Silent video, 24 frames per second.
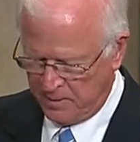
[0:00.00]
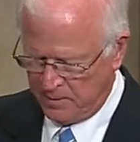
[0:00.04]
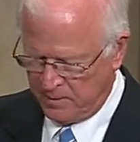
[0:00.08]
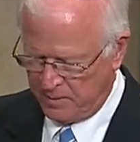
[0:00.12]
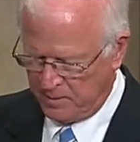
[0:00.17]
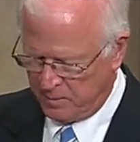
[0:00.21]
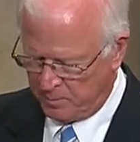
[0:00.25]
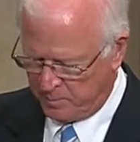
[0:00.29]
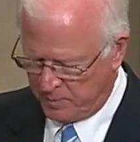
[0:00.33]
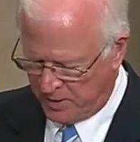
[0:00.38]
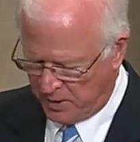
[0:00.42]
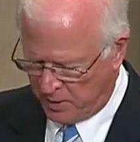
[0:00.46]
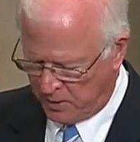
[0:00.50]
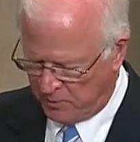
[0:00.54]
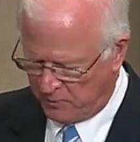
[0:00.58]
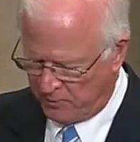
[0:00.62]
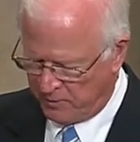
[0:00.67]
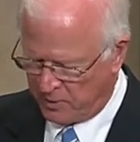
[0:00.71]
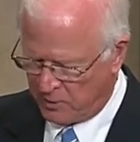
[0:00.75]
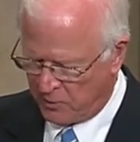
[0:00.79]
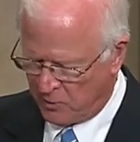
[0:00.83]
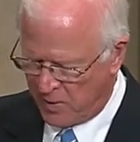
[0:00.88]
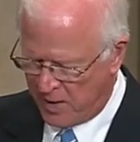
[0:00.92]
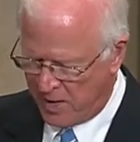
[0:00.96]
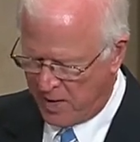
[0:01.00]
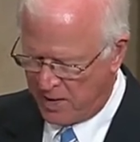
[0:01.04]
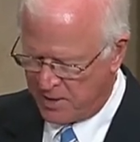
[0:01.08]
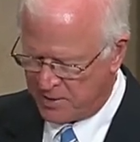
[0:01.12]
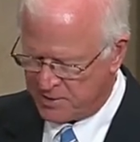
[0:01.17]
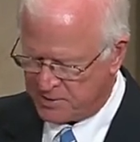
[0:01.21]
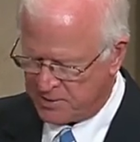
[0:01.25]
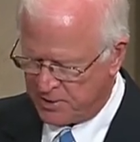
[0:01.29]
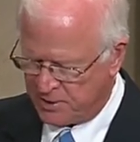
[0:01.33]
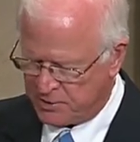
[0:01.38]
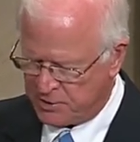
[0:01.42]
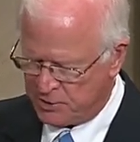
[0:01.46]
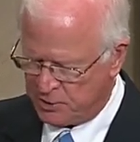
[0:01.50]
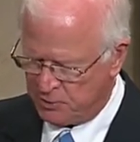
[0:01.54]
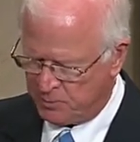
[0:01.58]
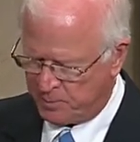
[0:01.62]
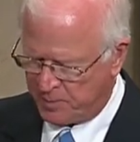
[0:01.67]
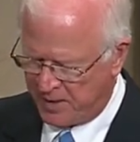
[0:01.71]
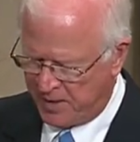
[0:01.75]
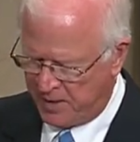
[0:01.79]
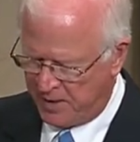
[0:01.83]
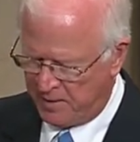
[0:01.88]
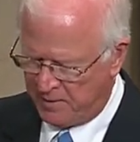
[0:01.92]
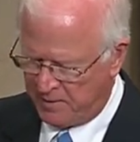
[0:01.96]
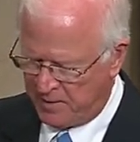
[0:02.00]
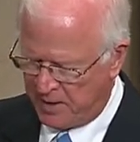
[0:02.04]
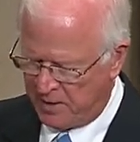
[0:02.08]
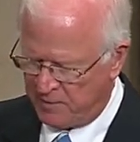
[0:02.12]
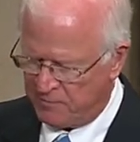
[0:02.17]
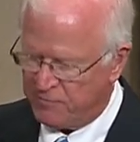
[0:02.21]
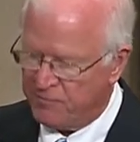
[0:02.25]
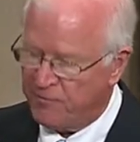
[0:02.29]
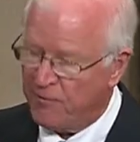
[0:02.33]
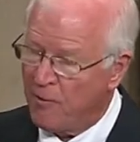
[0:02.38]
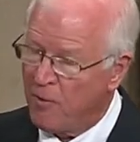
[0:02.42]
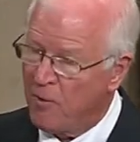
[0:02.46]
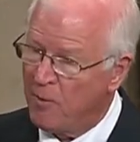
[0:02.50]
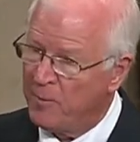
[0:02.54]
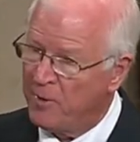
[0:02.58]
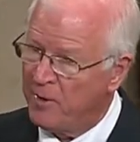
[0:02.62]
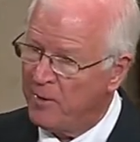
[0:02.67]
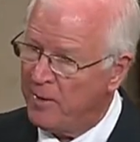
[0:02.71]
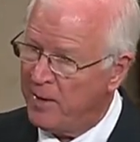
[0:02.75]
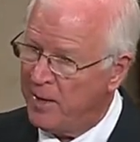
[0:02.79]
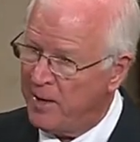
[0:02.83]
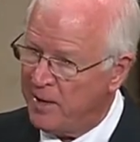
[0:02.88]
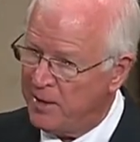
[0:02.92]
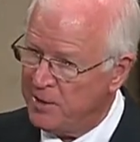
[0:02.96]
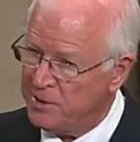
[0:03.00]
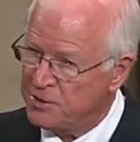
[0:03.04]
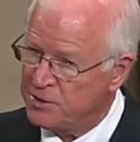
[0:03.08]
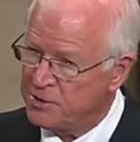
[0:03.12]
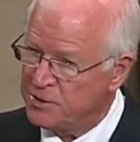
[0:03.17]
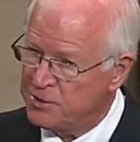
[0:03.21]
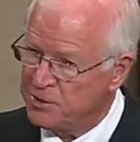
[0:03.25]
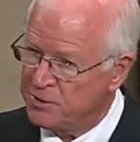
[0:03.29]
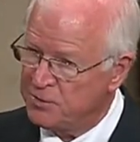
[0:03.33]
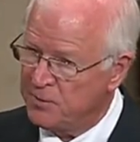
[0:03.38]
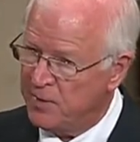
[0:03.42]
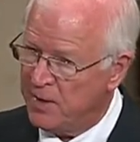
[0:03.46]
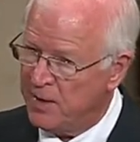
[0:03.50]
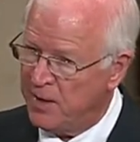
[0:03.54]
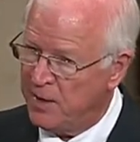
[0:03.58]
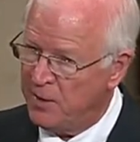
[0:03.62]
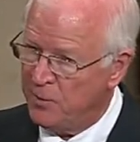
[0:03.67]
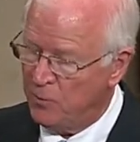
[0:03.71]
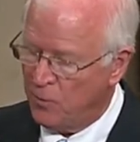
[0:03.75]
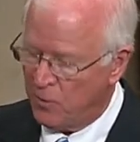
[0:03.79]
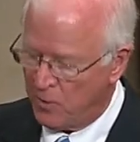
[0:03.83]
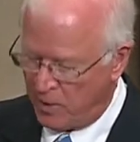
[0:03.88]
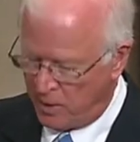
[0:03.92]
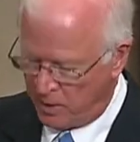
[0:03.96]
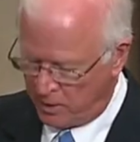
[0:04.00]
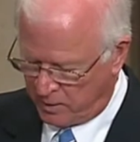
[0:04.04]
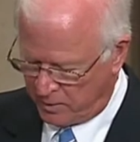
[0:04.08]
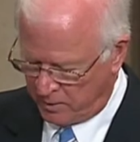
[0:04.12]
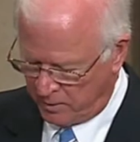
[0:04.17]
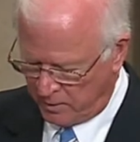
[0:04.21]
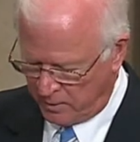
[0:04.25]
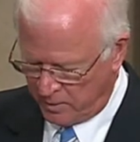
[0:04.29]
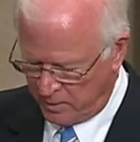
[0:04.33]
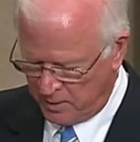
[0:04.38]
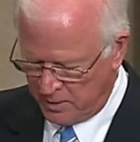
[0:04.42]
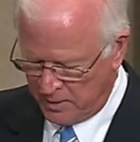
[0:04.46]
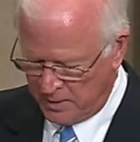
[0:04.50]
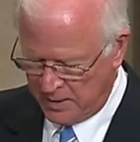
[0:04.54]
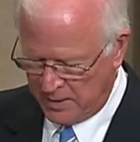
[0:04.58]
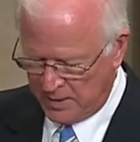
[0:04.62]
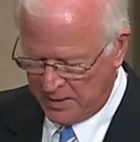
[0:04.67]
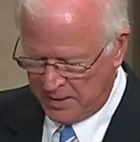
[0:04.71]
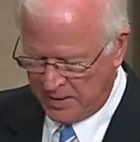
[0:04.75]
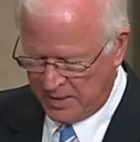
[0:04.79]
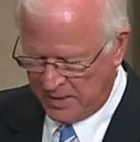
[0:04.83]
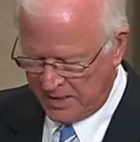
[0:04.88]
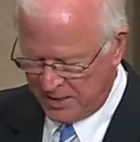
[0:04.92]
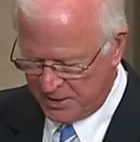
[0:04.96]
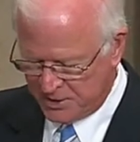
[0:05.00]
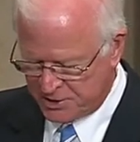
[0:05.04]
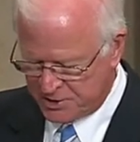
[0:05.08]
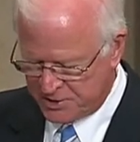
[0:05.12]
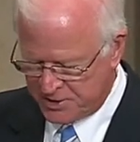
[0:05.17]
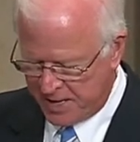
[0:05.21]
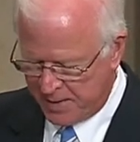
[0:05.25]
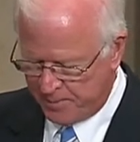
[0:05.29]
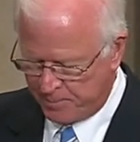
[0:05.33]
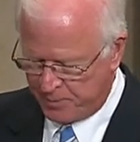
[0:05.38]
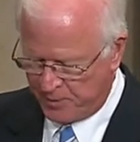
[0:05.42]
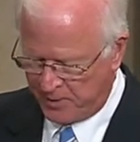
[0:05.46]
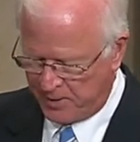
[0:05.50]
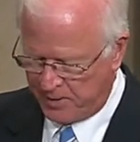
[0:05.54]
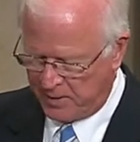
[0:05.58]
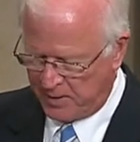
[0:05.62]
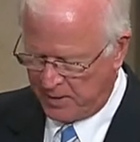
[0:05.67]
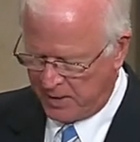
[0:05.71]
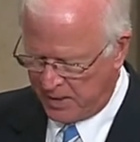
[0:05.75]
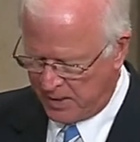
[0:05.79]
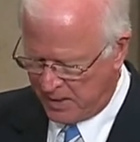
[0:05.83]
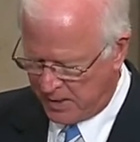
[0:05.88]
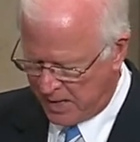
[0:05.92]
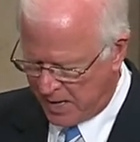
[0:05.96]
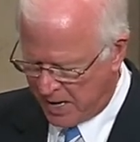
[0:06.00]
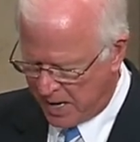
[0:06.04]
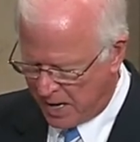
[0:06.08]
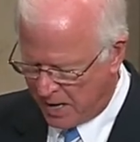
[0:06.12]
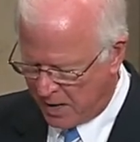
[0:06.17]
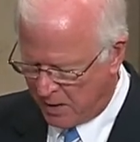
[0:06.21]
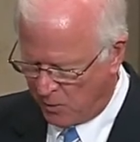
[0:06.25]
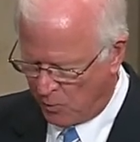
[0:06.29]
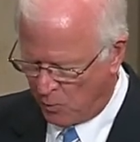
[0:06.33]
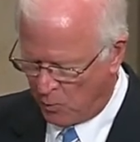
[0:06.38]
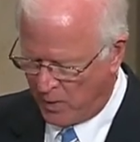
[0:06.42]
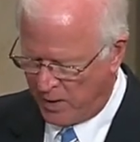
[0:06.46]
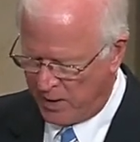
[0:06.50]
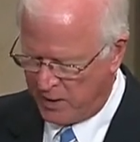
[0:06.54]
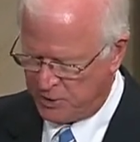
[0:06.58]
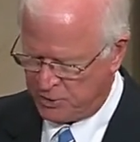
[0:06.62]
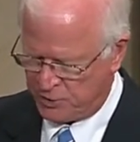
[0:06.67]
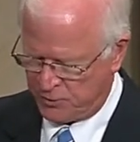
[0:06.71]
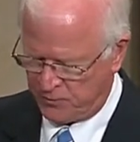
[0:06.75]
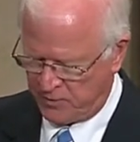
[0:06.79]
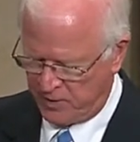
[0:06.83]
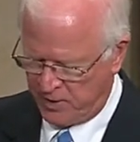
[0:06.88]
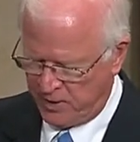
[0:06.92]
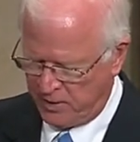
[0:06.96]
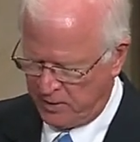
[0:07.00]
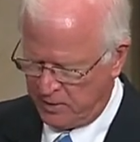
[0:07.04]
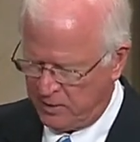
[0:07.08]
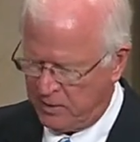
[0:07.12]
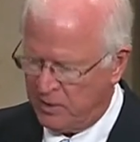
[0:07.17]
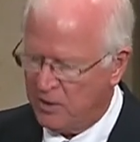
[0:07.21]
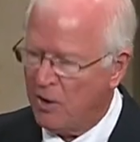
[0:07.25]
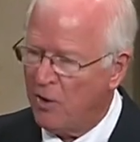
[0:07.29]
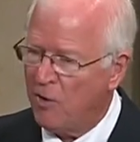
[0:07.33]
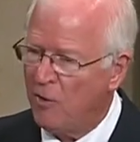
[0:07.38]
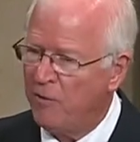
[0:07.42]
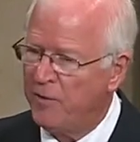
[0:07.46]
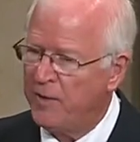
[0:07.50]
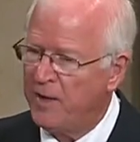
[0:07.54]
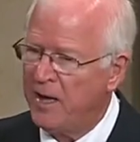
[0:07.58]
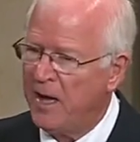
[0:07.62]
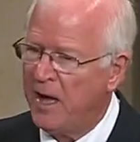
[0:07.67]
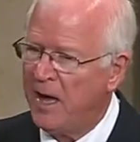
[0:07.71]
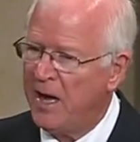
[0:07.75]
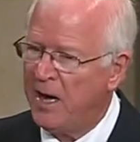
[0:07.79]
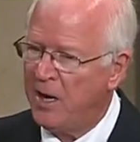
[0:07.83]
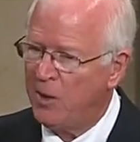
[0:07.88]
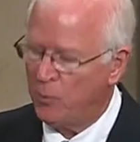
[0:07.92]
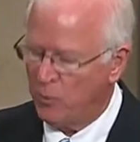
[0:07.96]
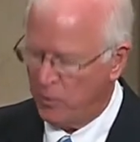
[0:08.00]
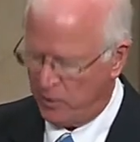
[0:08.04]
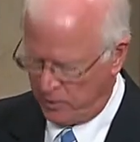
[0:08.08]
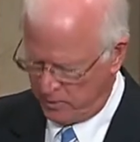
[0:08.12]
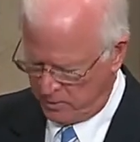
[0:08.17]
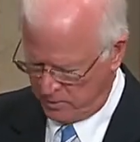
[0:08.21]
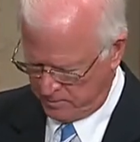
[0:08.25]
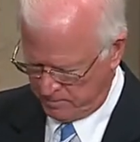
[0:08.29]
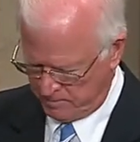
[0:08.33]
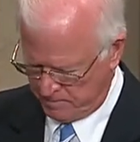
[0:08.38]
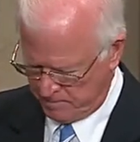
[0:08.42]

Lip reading: The bill requires that you pay that former H-2A worker a separate and higher wage rate called the AWER.